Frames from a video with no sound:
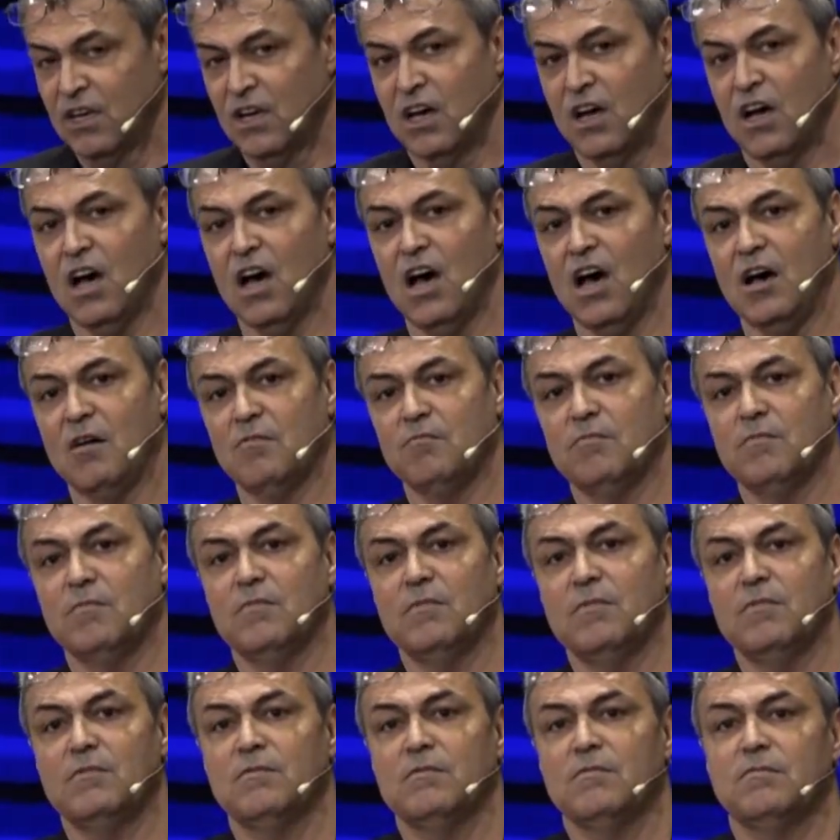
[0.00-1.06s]
Um,
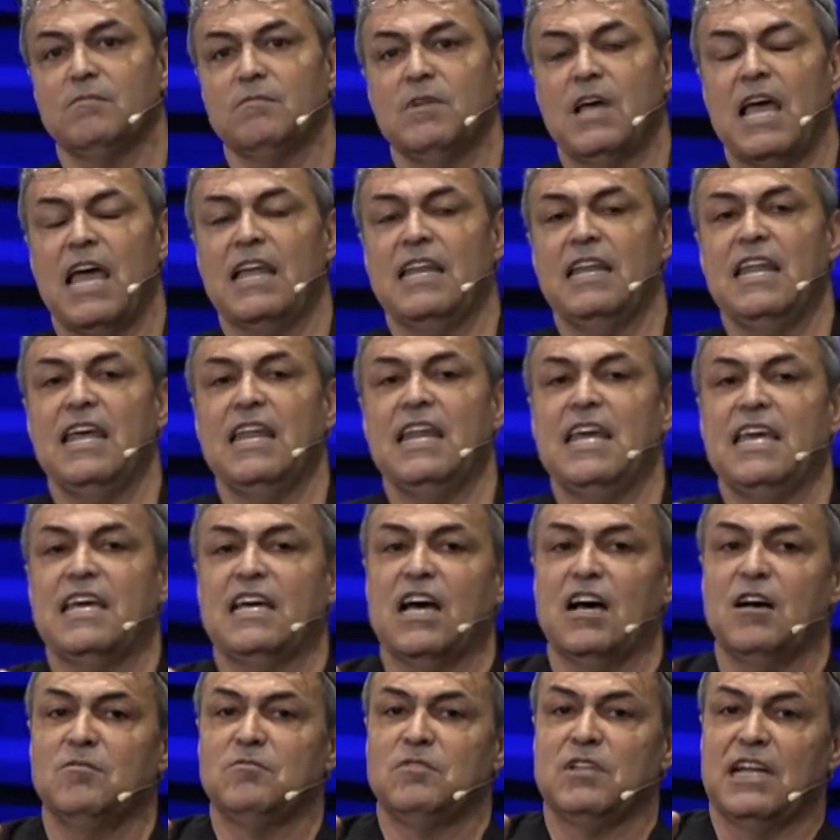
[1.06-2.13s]
and then he
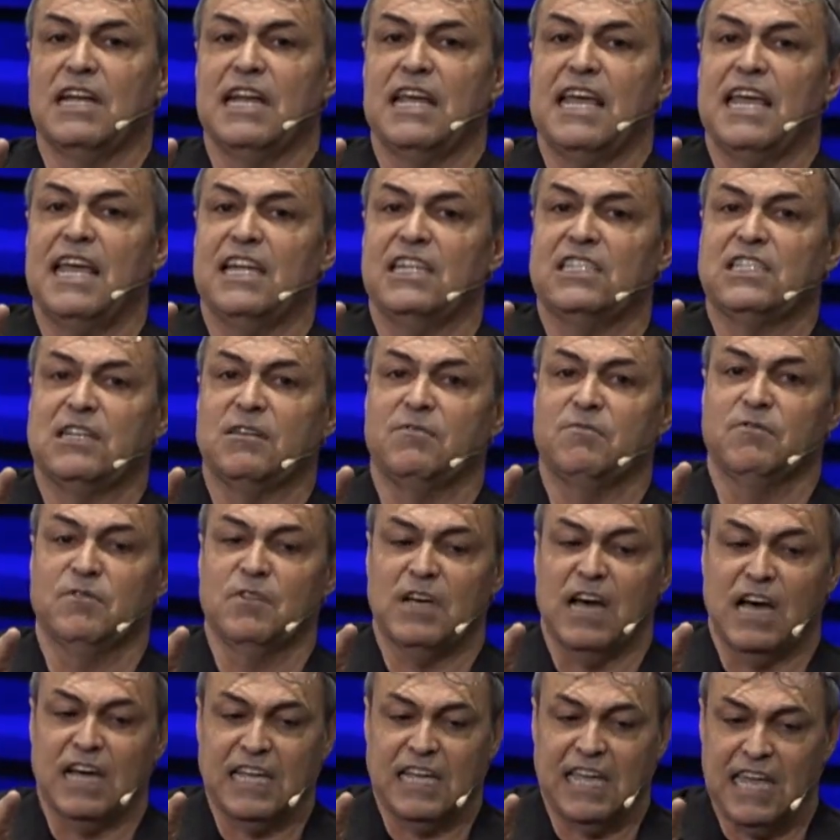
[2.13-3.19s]
comes and he hits him
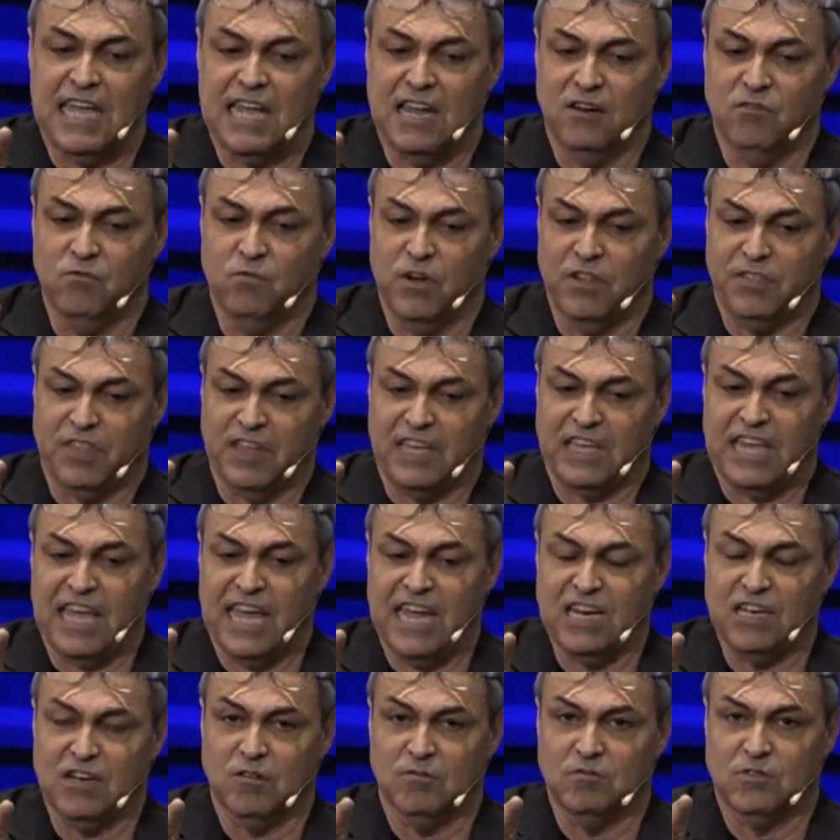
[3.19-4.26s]
again with the
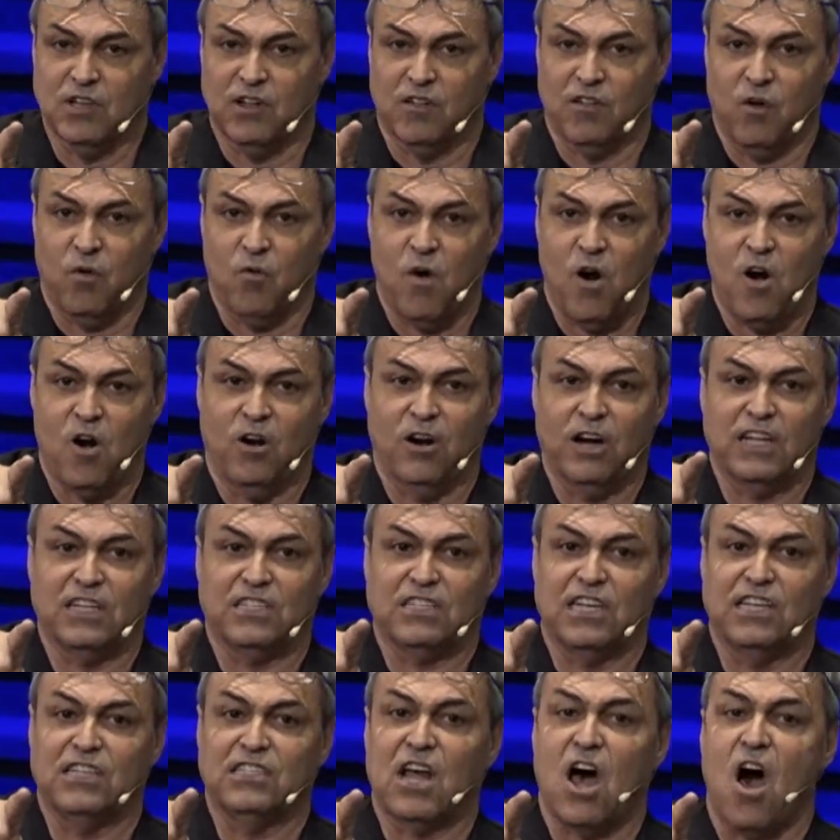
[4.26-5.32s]
kingdoms of the world. He
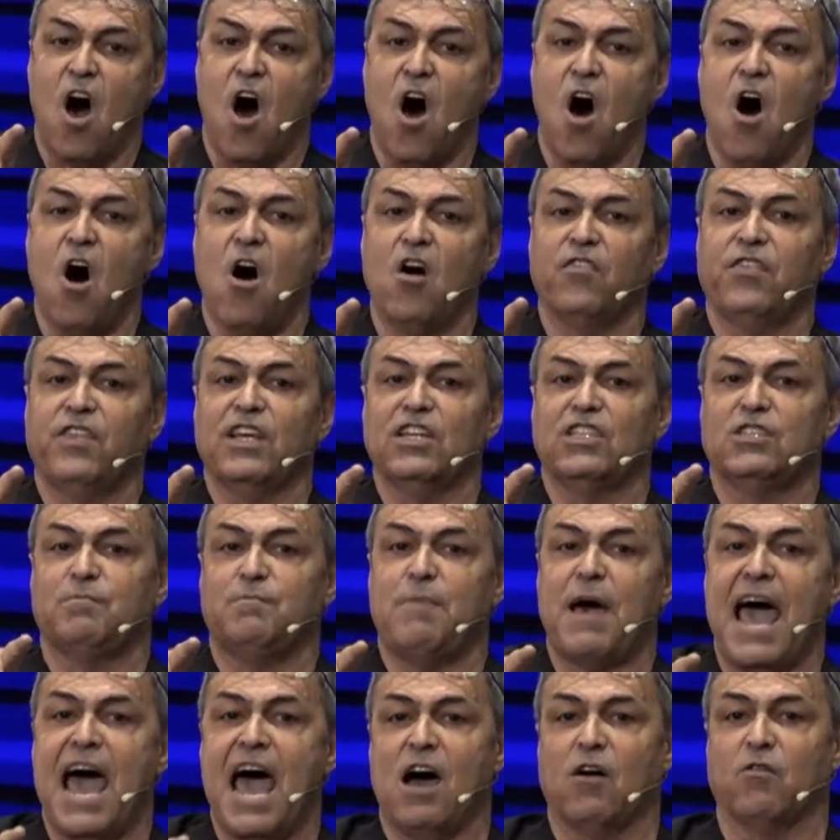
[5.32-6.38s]
says, All this
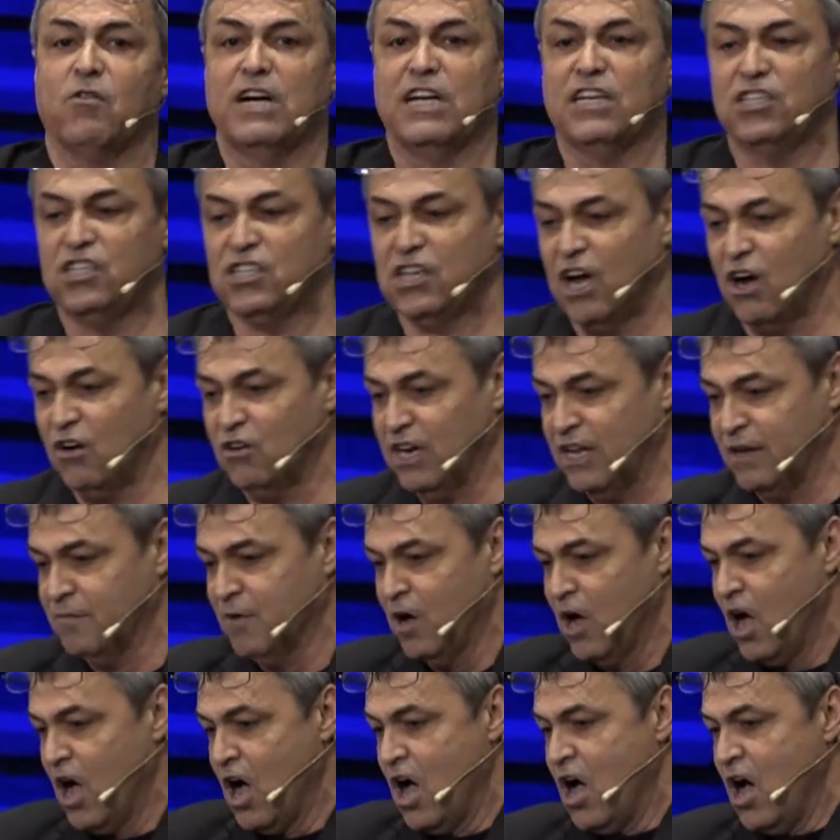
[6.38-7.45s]
power, he showed him
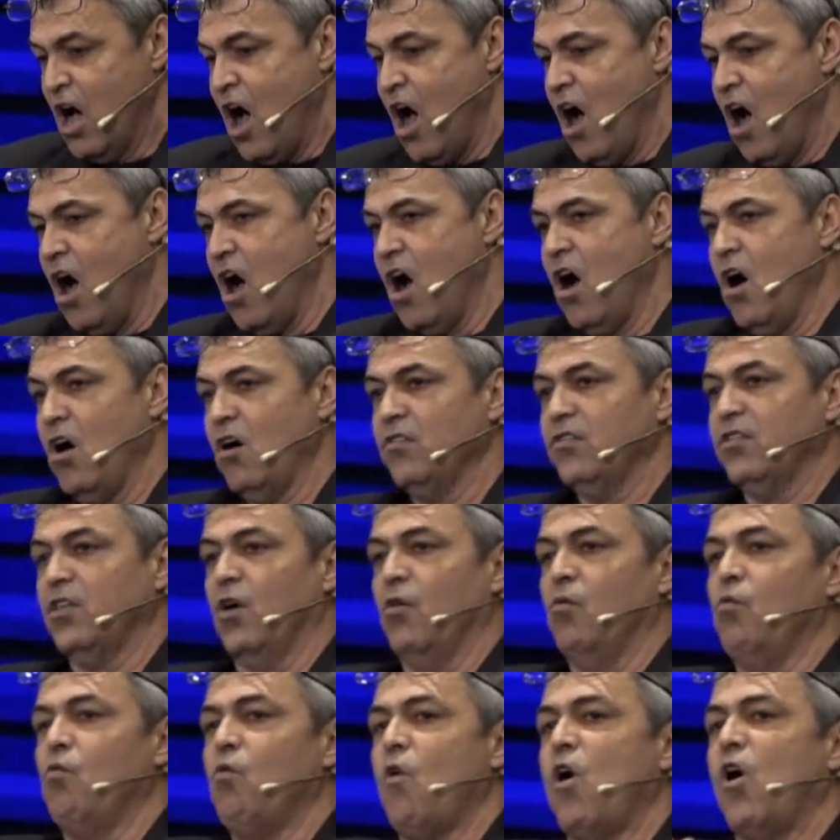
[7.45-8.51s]
all
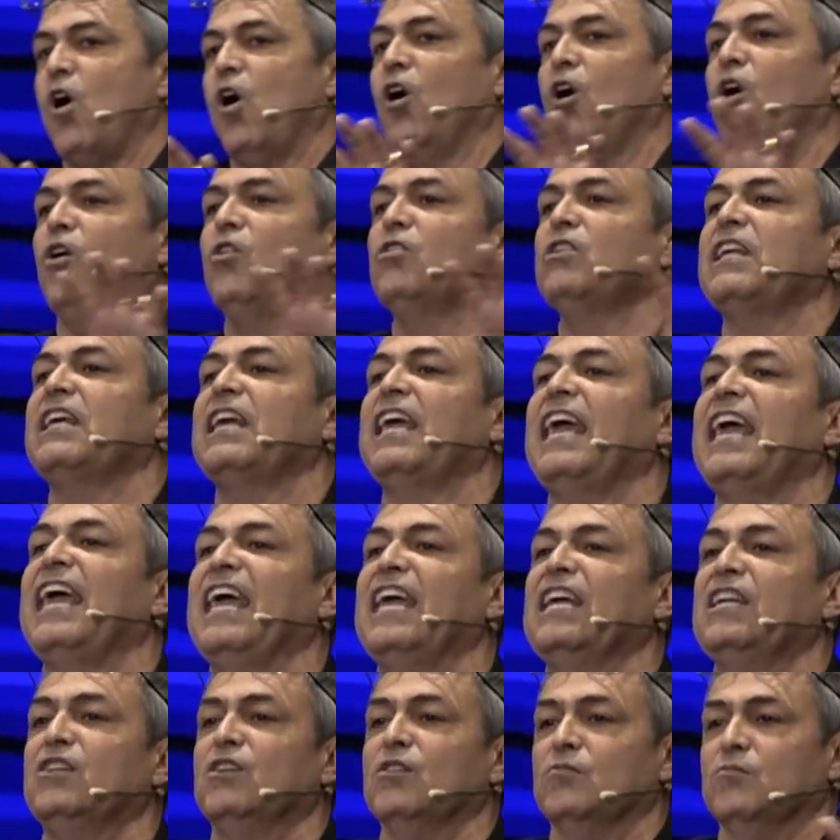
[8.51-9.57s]
the world
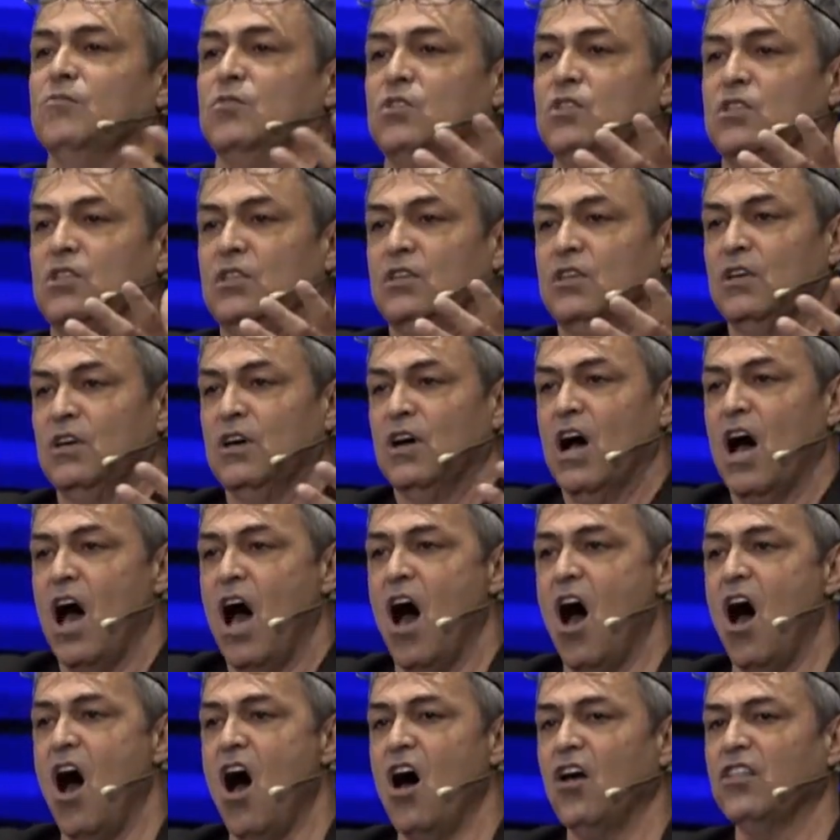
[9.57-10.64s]
kingdoms,
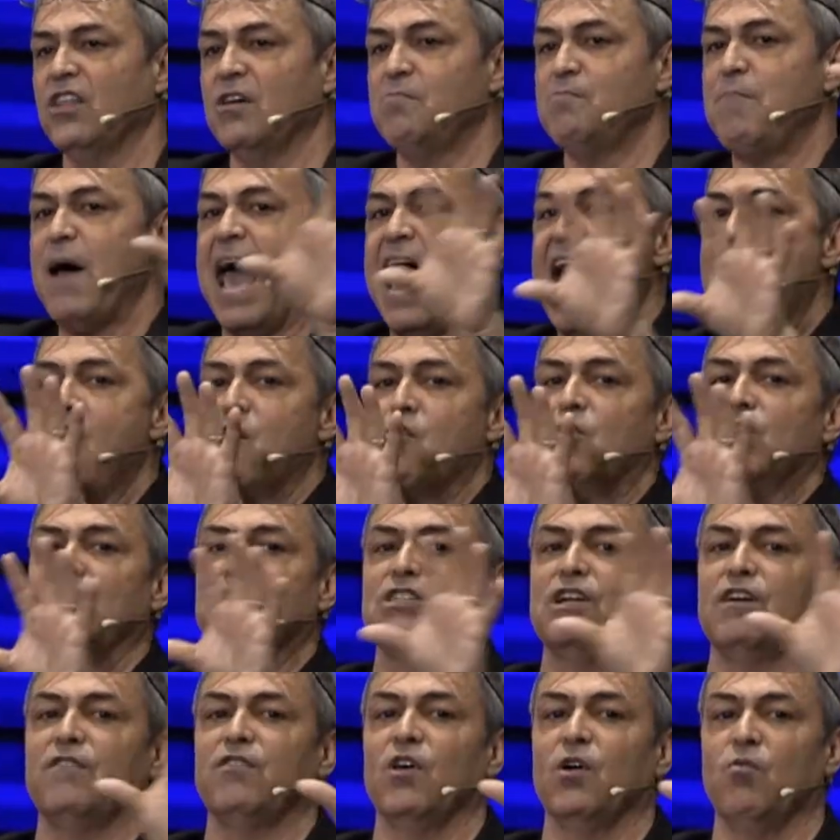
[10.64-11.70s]
all the
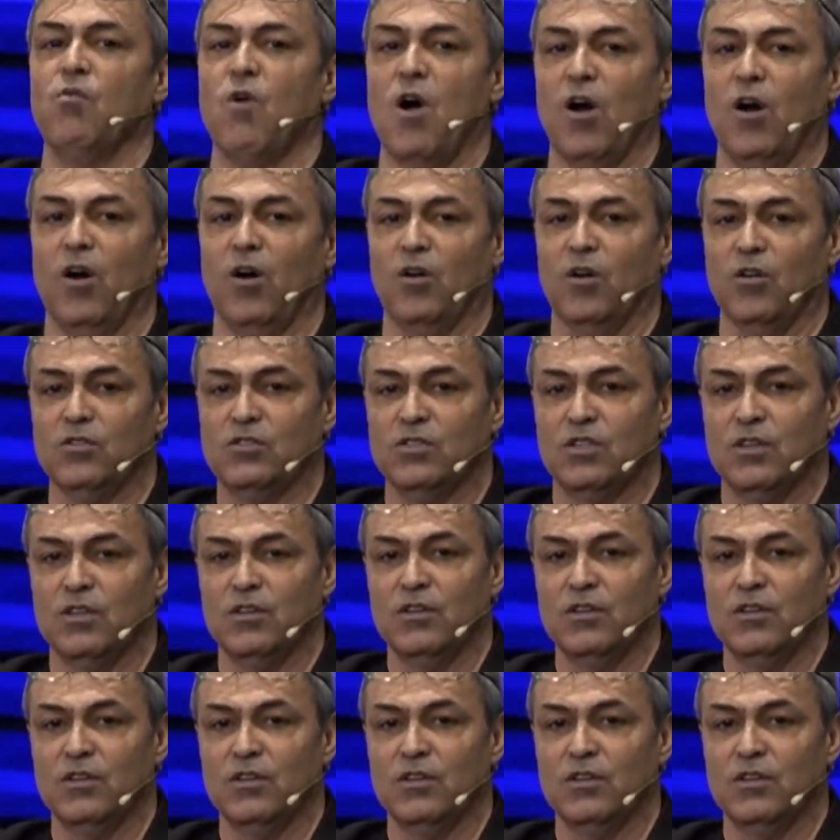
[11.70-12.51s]
powers of the world.